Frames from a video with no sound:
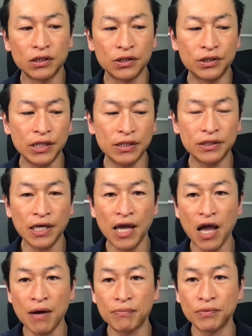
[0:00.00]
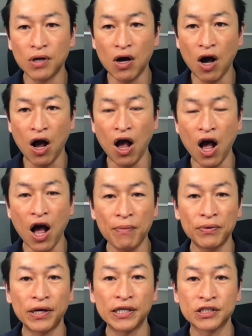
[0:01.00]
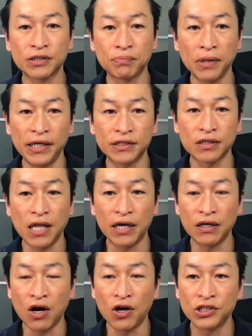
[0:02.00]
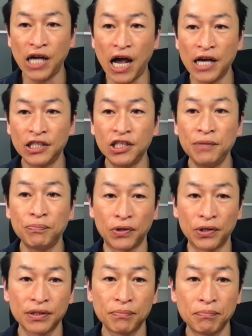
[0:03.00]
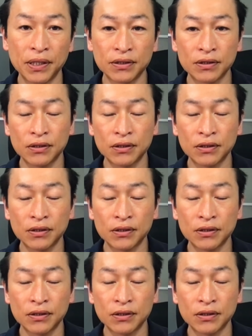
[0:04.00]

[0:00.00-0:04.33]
they have urbanized place like IT park, but